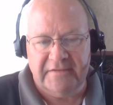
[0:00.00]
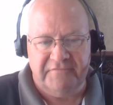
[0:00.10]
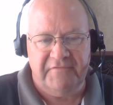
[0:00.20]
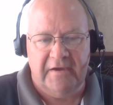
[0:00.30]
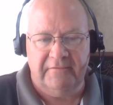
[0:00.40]

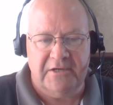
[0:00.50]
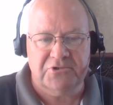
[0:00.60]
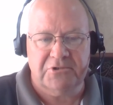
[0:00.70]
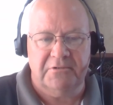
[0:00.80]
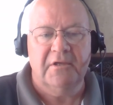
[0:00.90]
That's a
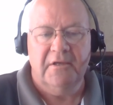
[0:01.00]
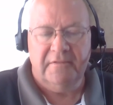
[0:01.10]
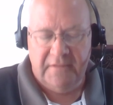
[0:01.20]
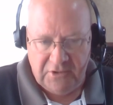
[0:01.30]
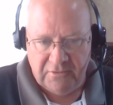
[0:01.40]
foundation
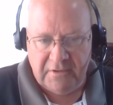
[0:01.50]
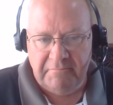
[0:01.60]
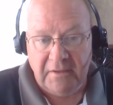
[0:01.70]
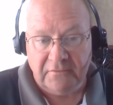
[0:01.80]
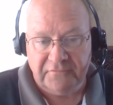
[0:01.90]
that you
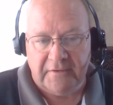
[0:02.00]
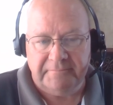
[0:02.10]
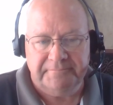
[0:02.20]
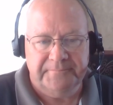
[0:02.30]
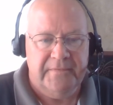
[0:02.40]
can build from,